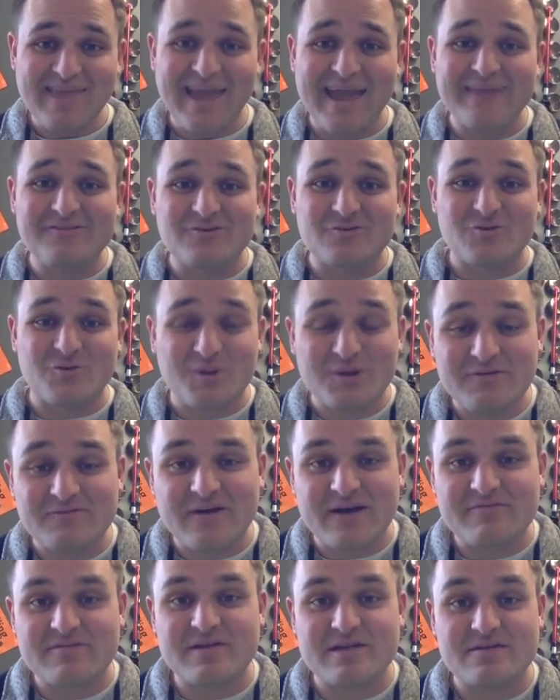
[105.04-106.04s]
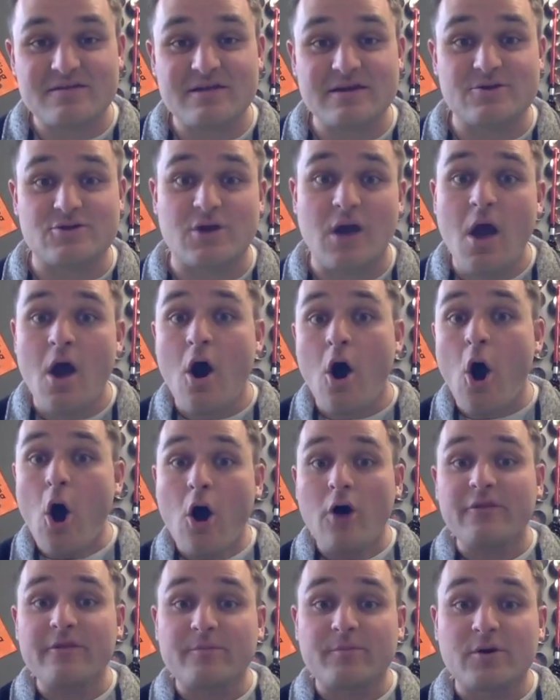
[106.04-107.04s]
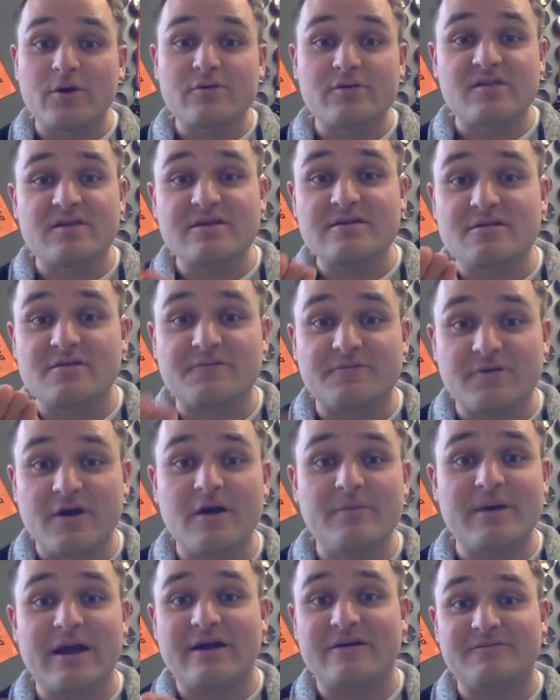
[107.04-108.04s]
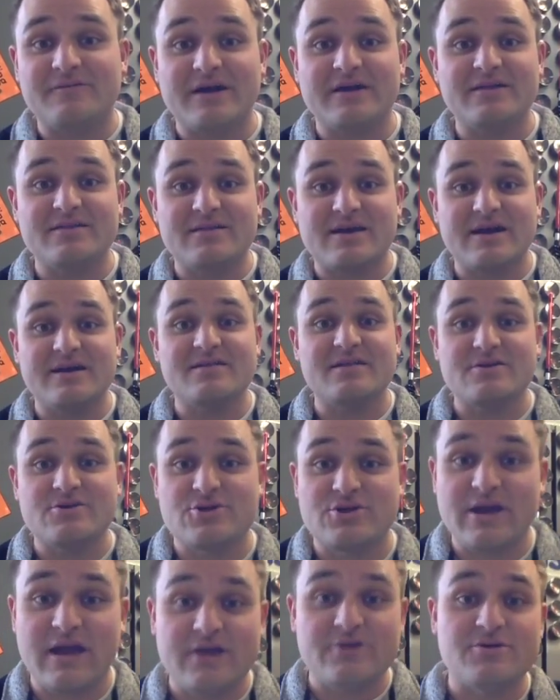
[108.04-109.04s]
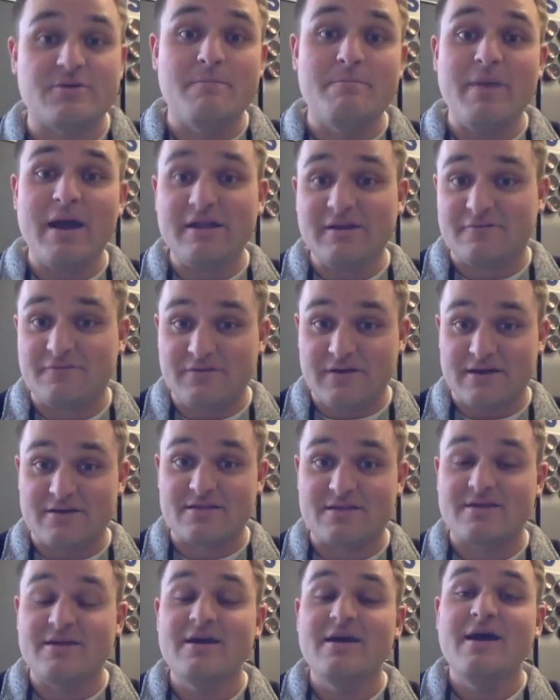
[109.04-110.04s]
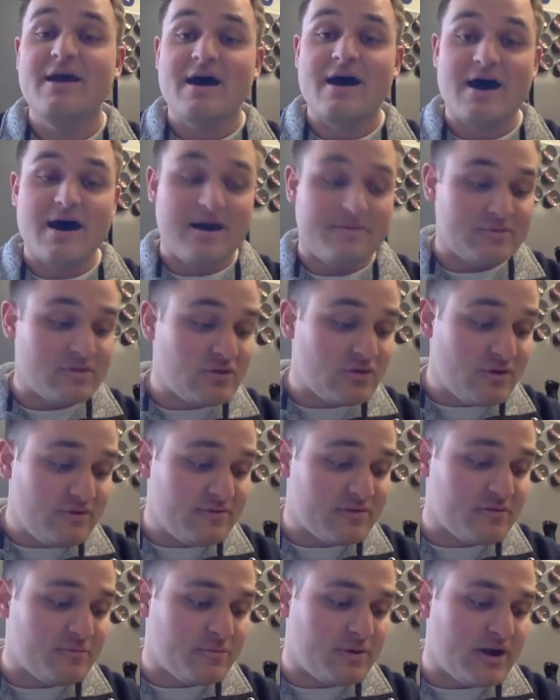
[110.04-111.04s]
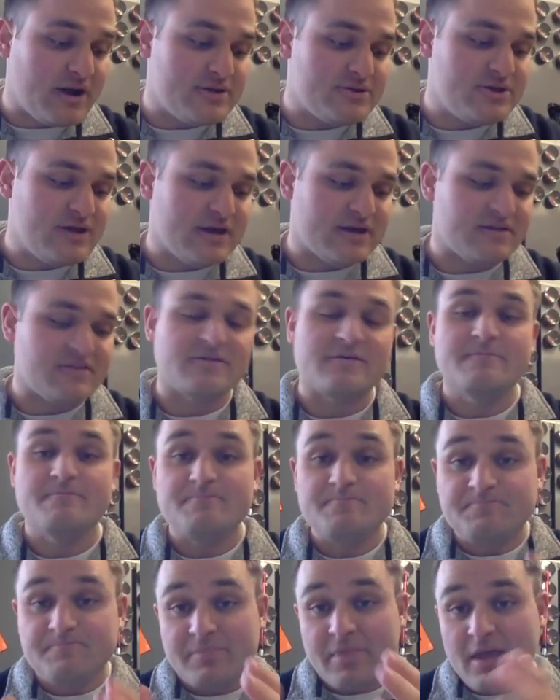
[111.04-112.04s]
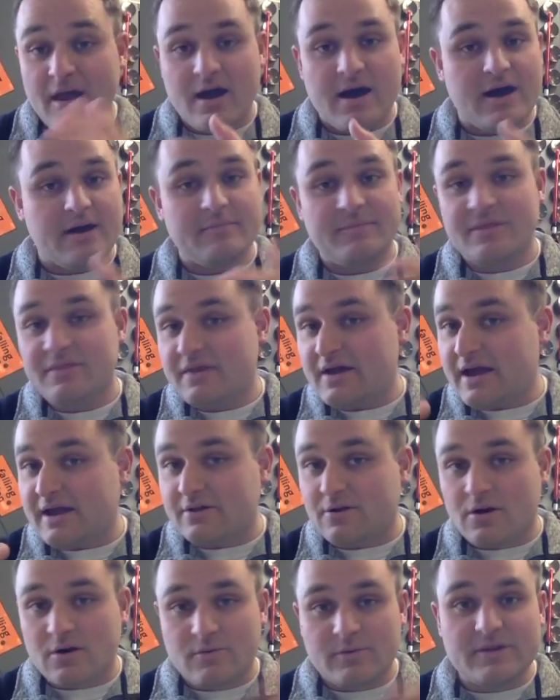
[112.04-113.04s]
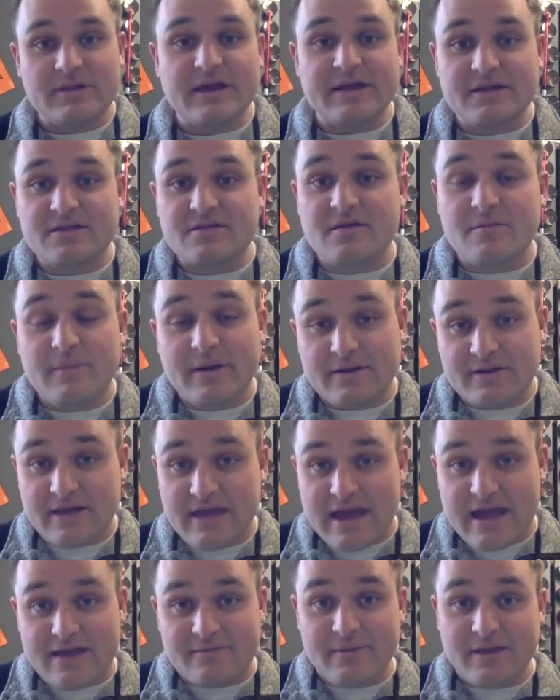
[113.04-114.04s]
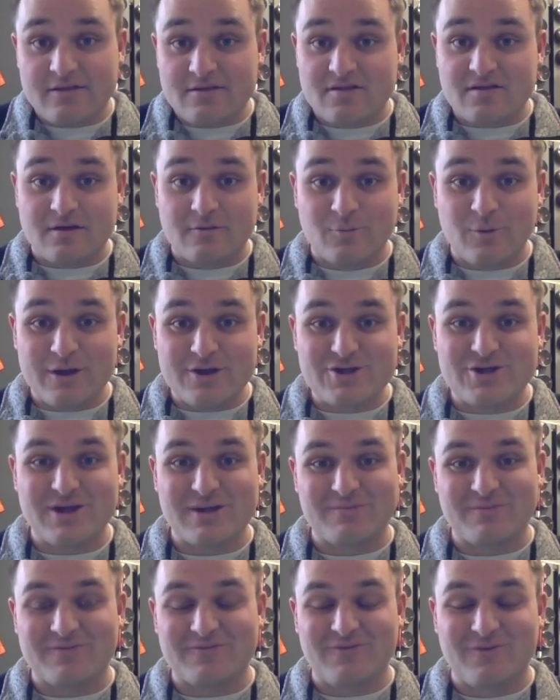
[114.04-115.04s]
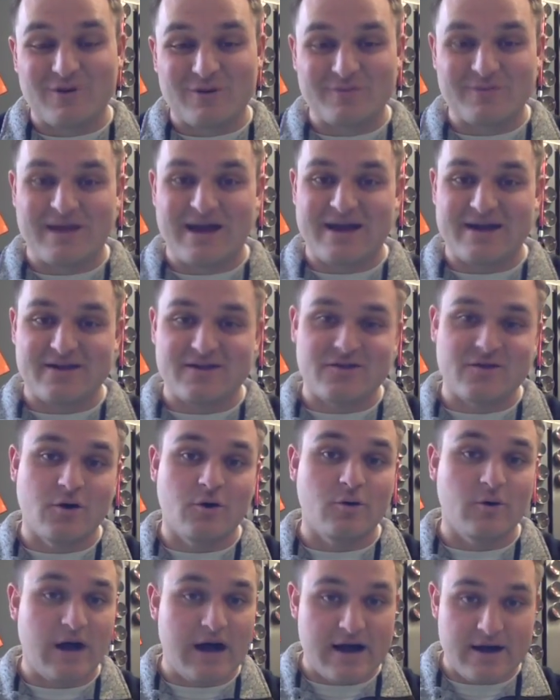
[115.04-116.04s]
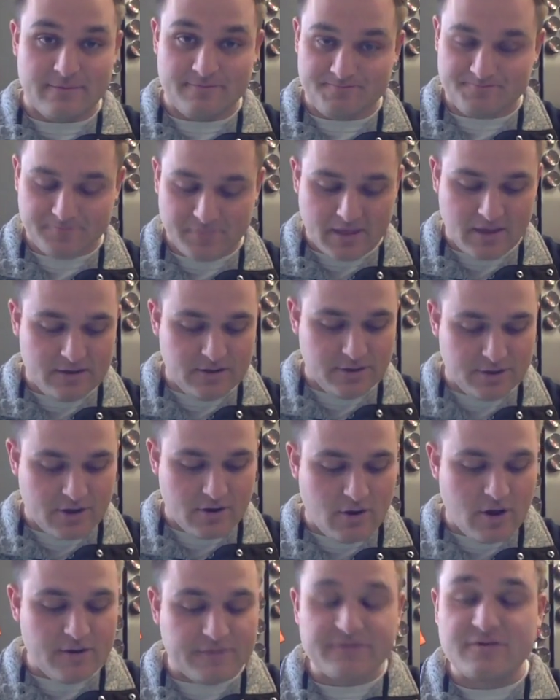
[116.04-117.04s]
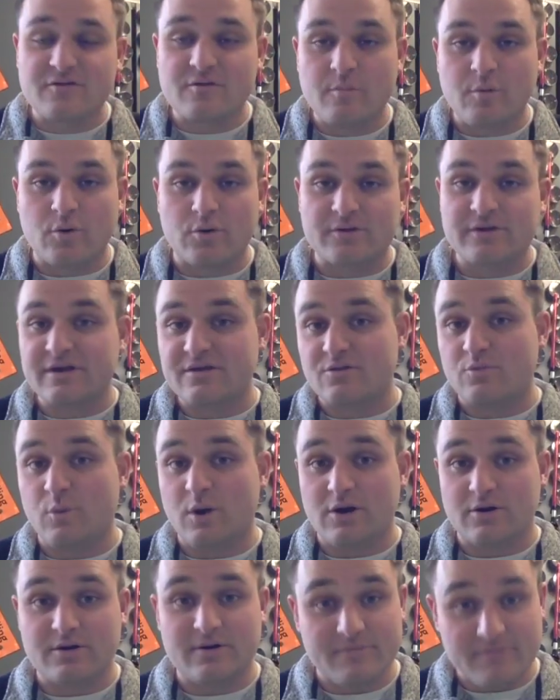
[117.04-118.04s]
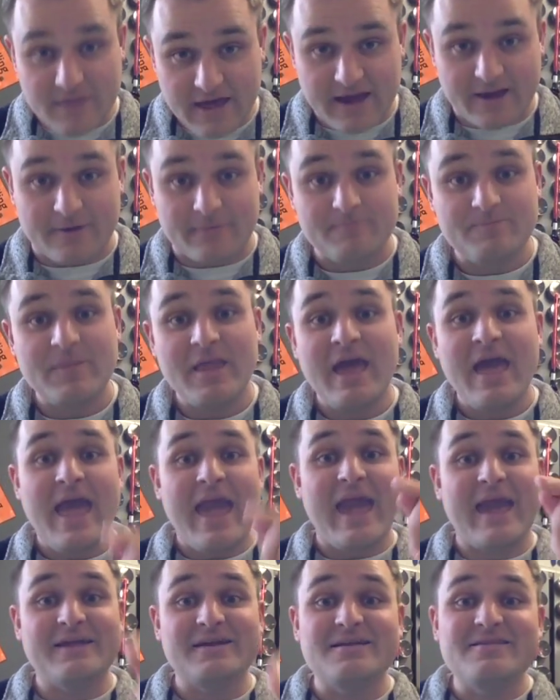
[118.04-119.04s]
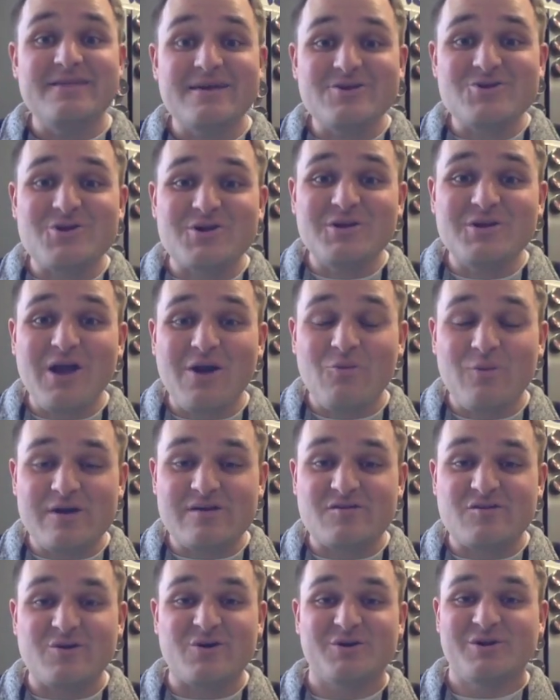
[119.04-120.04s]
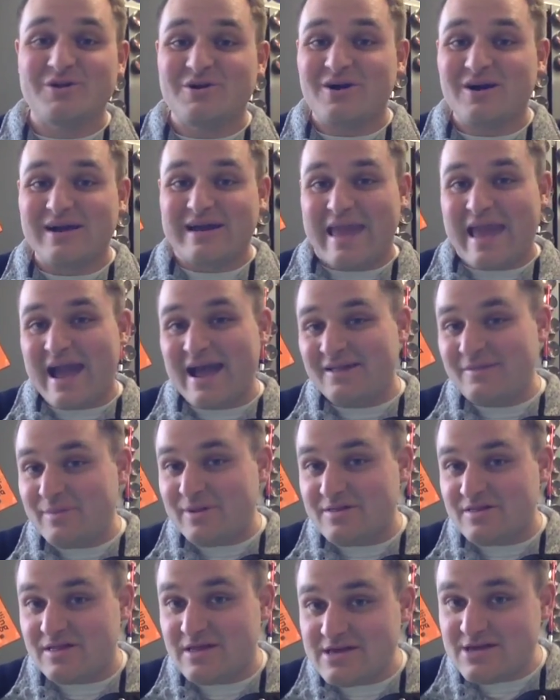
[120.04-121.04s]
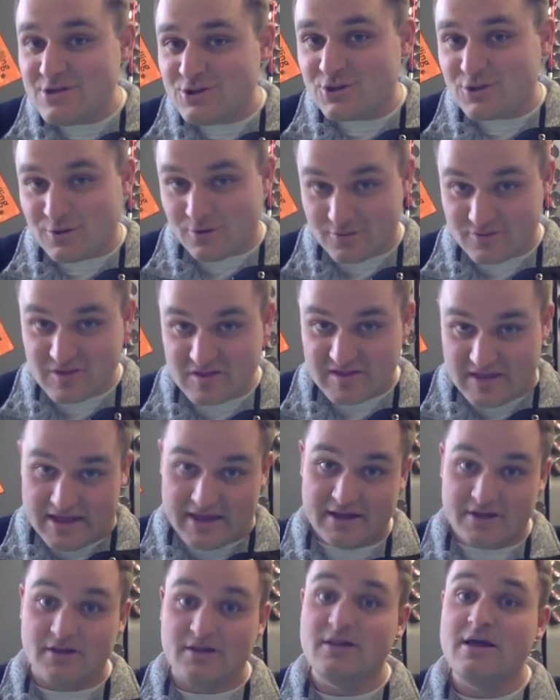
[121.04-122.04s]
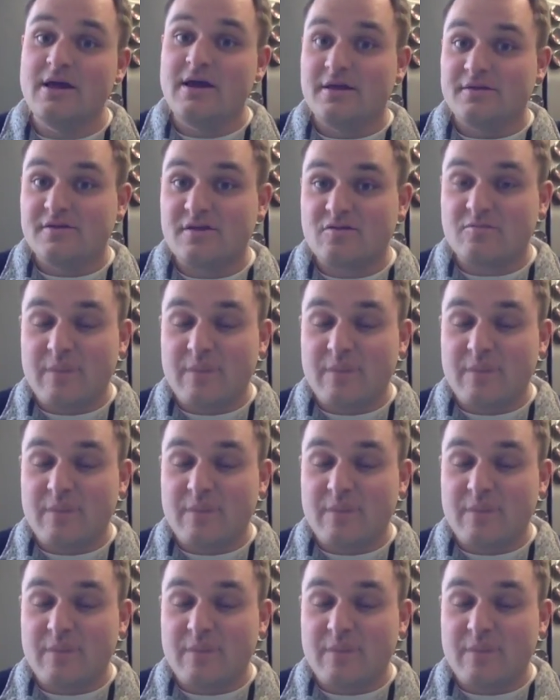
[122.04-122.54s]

and they're 25 cents each. All the proceeds from our Valentine's Exchange benefit um, service projects um, that are related to Barrett Academy in some way, shape, or form, guys. So, um, you know, all the support is welcome there. In addition, we started our Academy t-shirt sale this